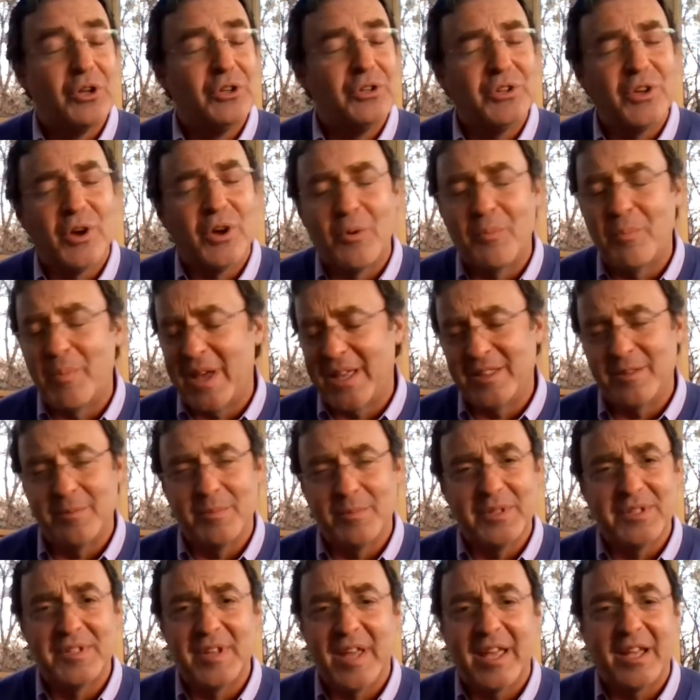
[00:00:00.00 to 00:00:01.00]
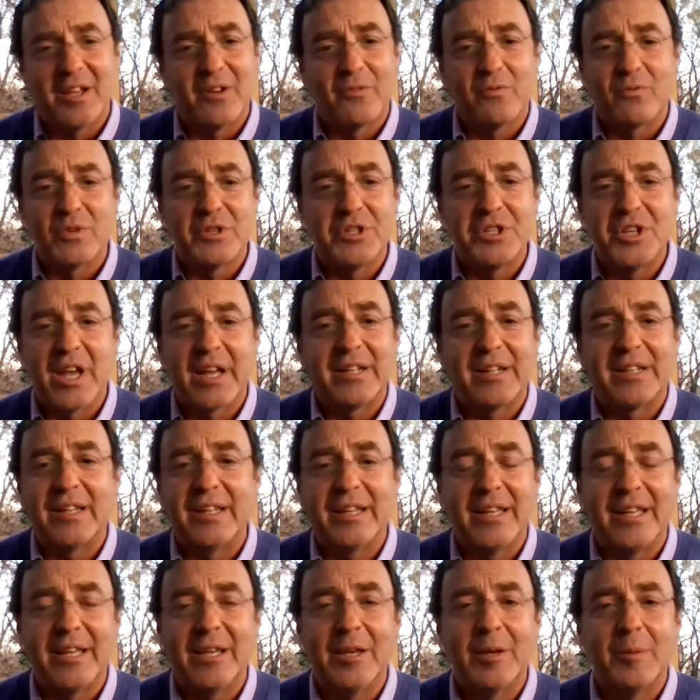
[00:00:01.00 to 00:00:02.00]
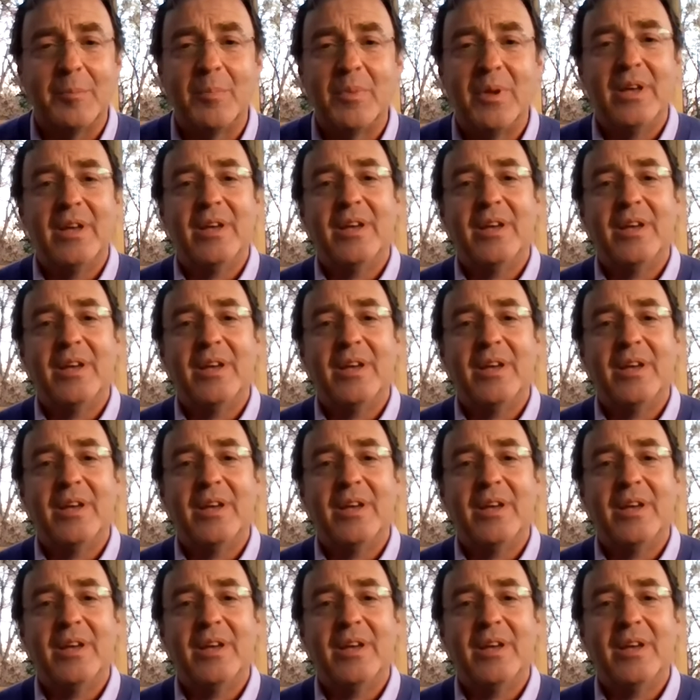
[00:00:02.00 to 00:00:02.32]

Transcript: Don't make the mistake of rejecting him.